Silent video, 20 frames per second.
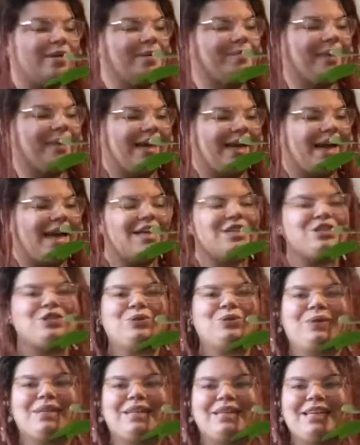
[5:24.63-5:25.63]
my next
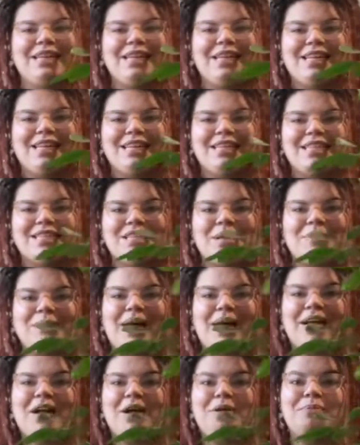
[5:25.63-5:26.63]
one is
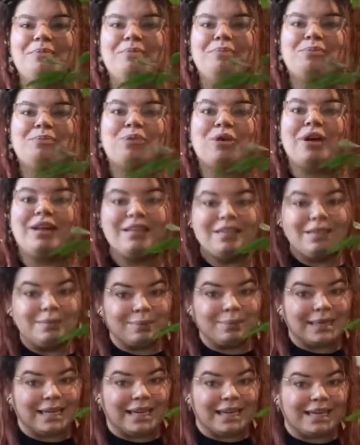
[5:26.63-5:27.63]
my umbrella
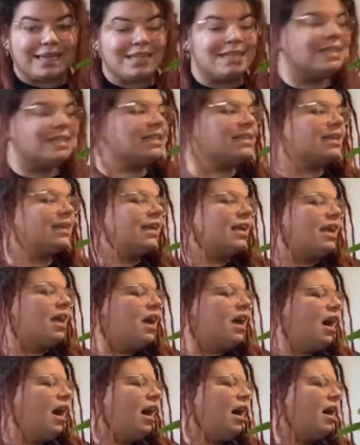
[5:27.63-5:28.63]
plant.
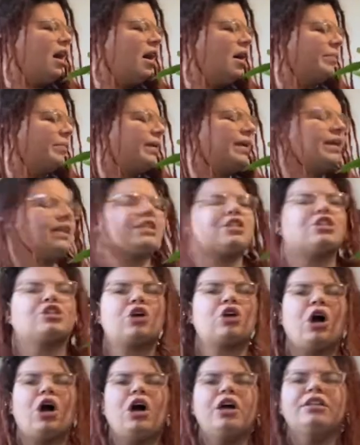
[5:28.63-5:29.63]
It's
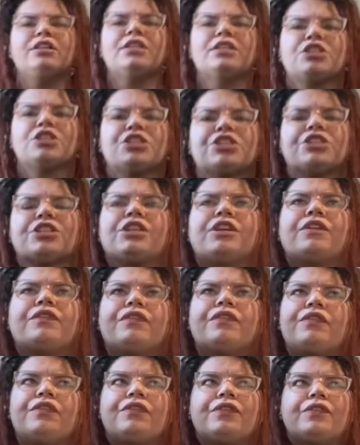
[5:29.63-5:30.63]
called the
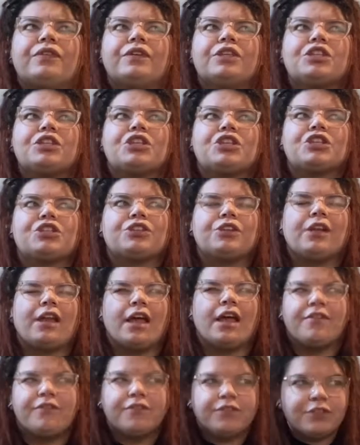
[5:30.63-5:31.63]

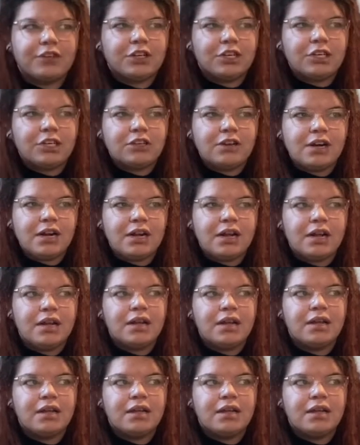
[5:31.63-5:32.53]
Schleflora.